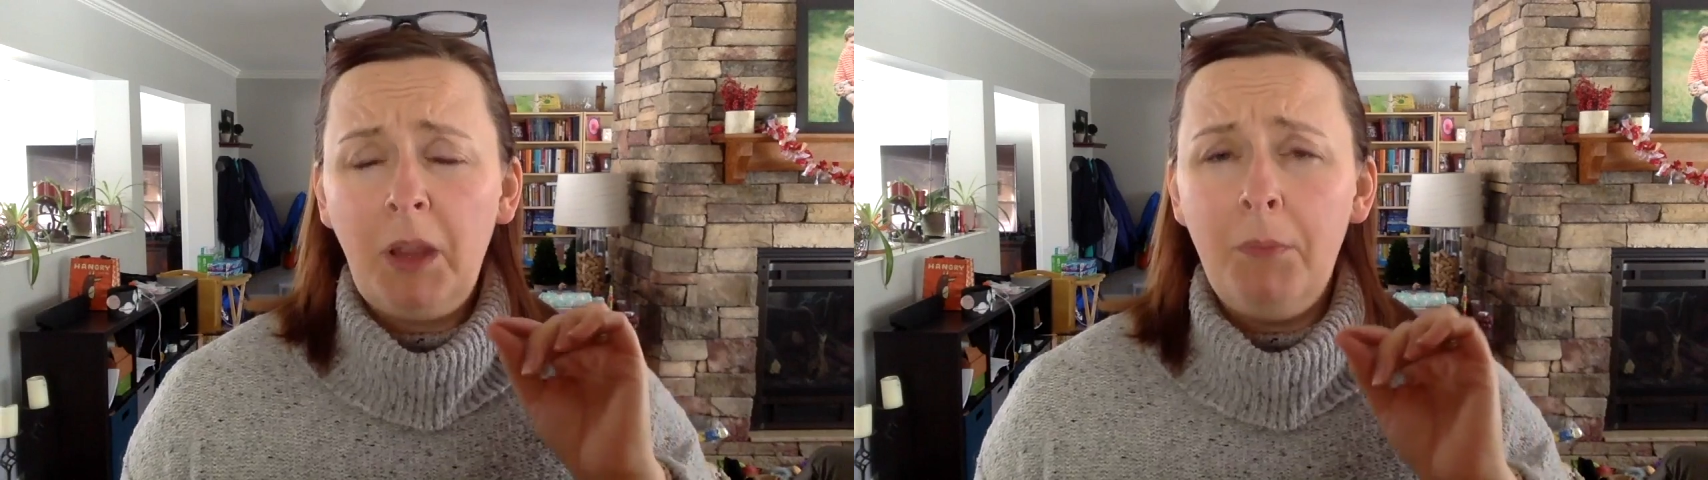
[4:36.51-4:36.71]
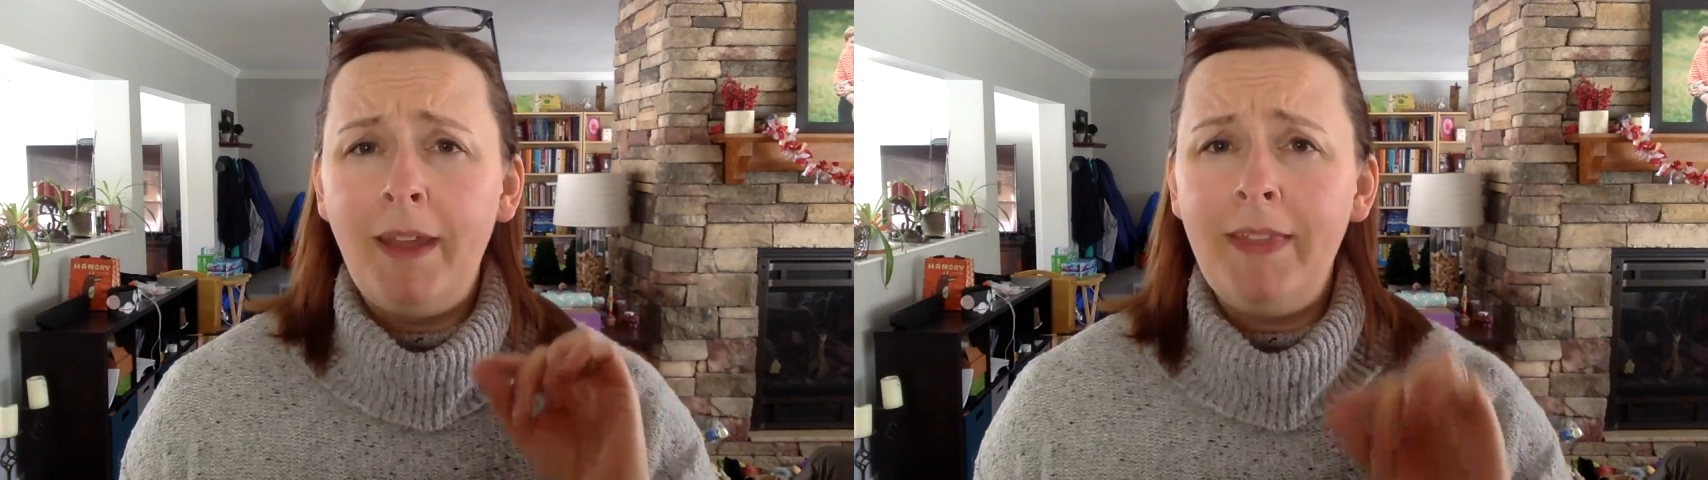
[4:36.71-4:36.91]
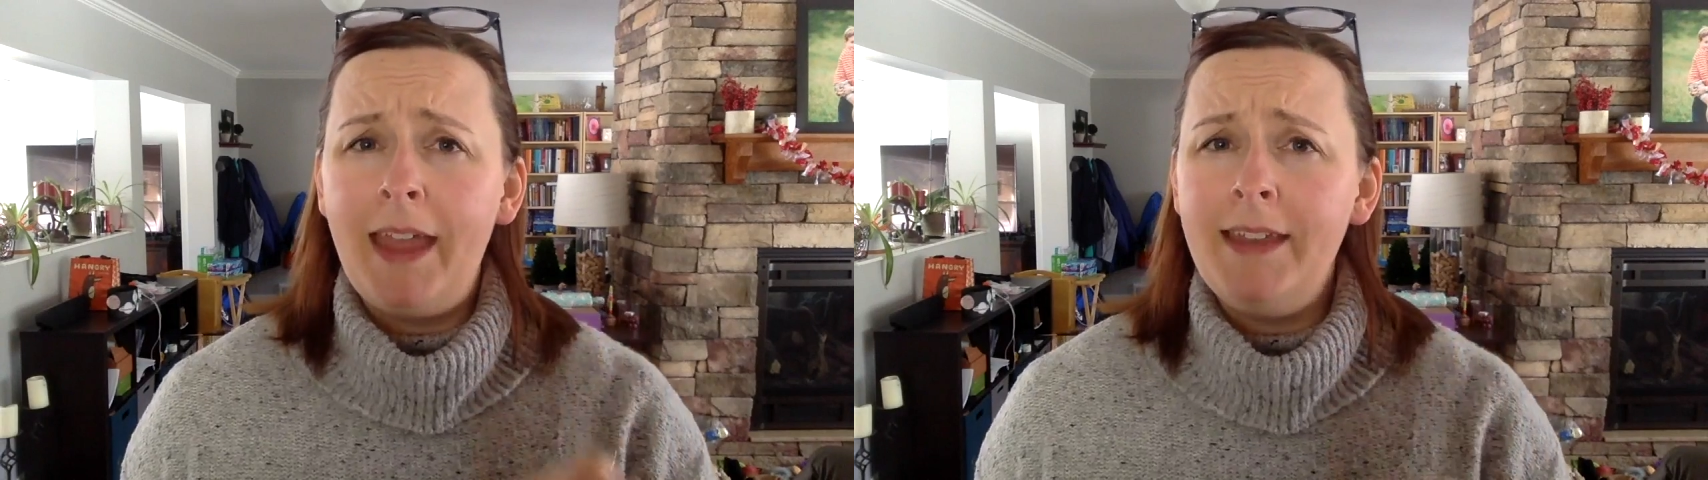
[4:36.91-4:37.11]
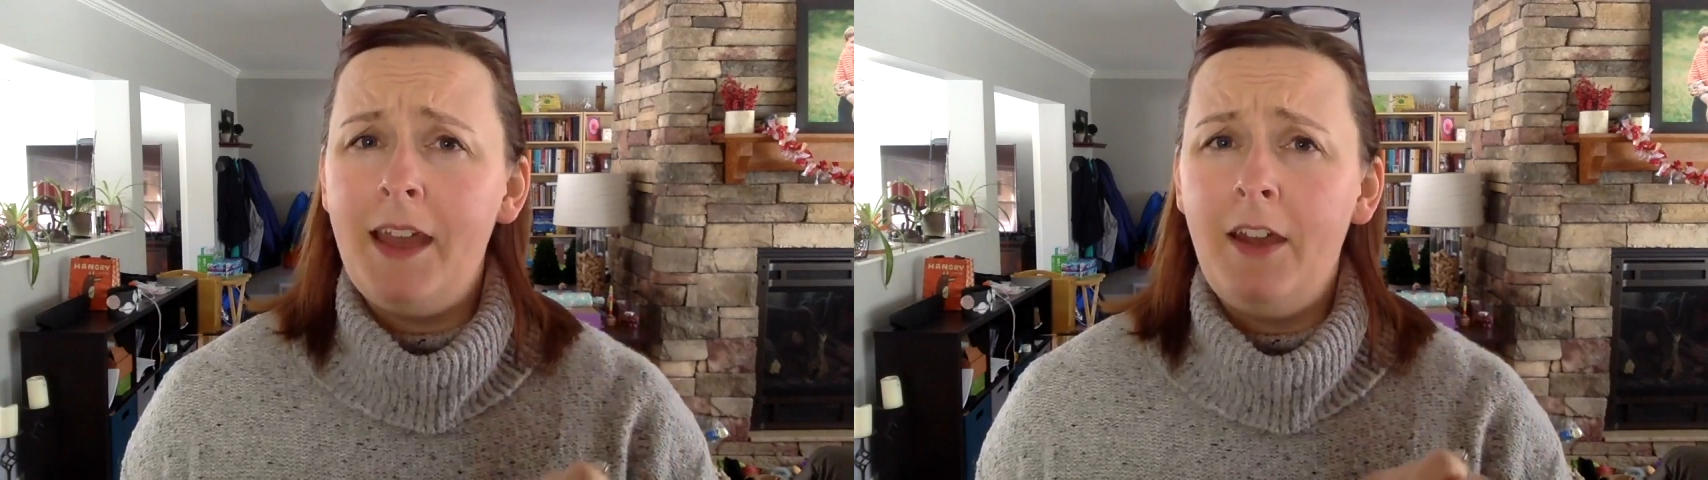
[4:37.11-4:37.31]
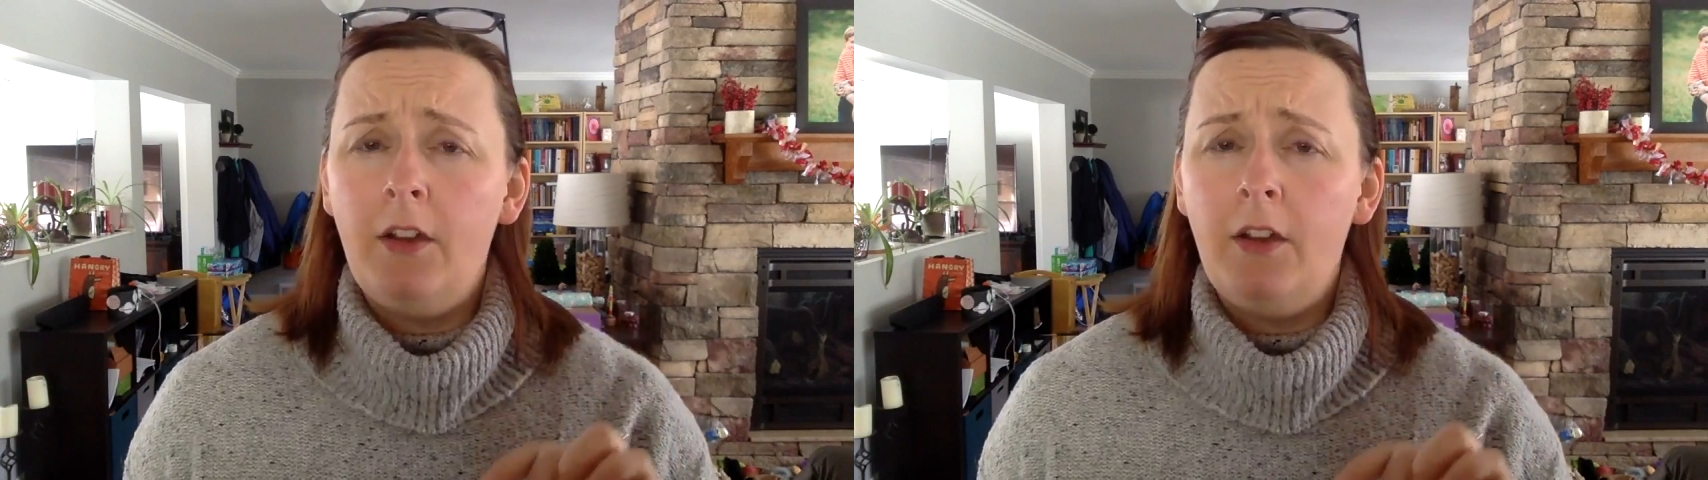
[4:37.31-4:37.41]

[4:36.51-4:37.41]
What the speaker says: by the end,